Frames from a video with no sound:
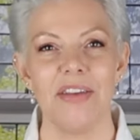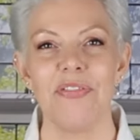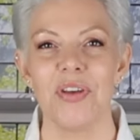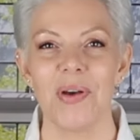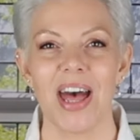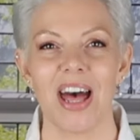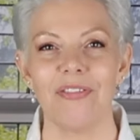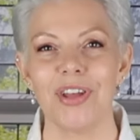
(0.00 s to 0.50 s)
If
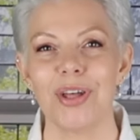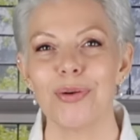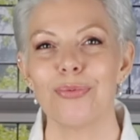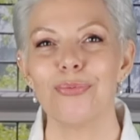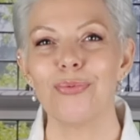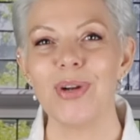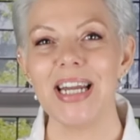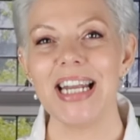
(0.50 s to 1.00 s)
you have a
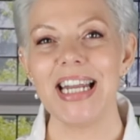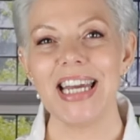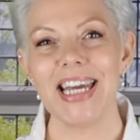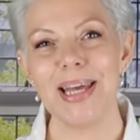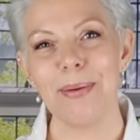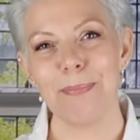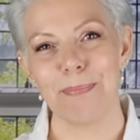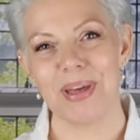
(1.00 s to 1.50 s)

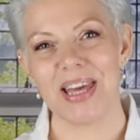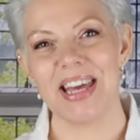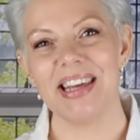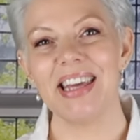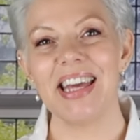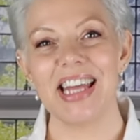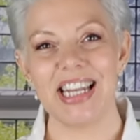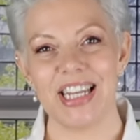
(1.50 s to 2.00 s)
really
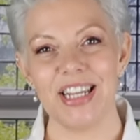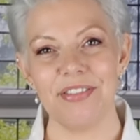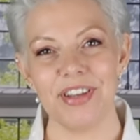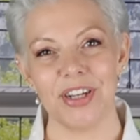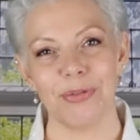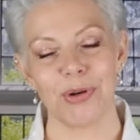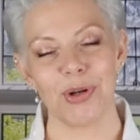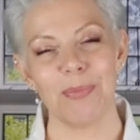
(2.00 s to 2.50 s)
big
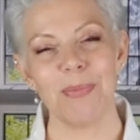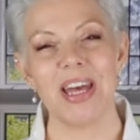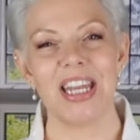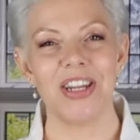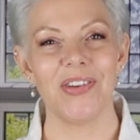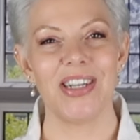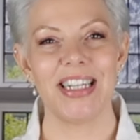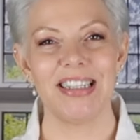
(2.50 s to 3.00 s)
living room
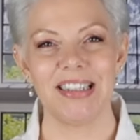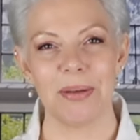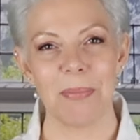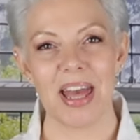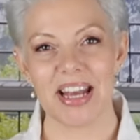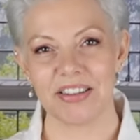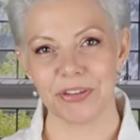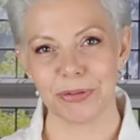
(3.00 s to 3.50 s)
and you need
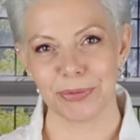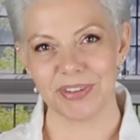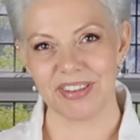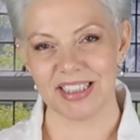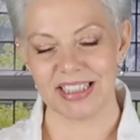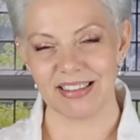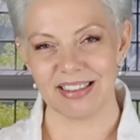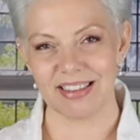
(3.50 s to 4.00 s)
some extra
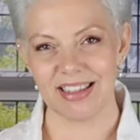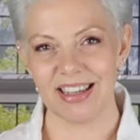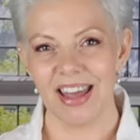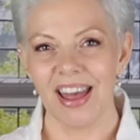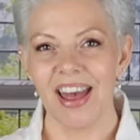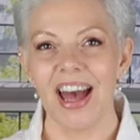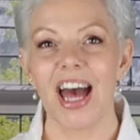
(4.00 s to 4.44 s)
seating,